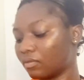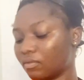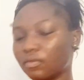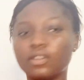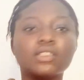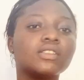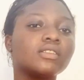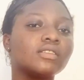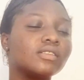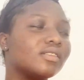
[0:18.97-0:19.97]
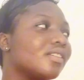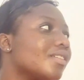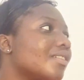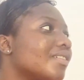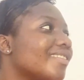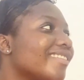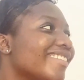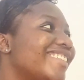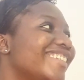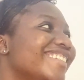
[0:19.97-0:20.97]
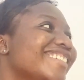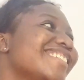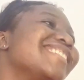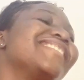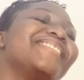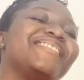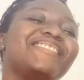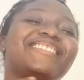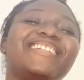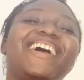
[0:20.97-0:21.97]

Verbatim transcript: So this is me getting dressed. Everything was going so